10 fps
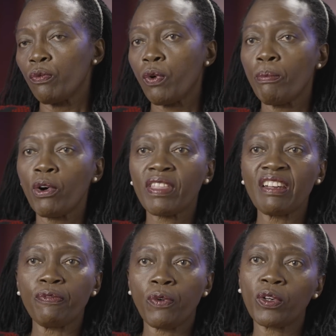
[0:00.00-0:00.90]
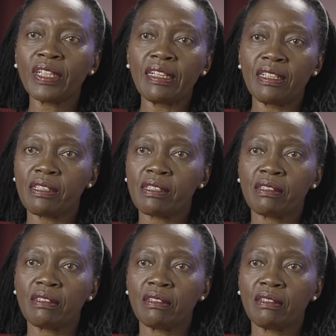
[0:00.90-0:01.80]
for more than 4
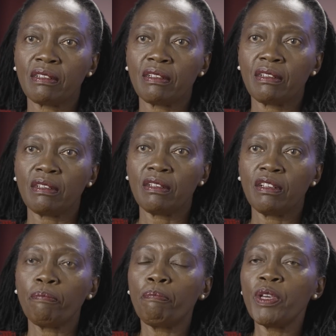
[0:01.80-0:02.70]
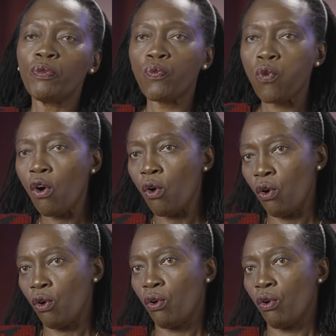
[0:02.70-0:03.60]
days before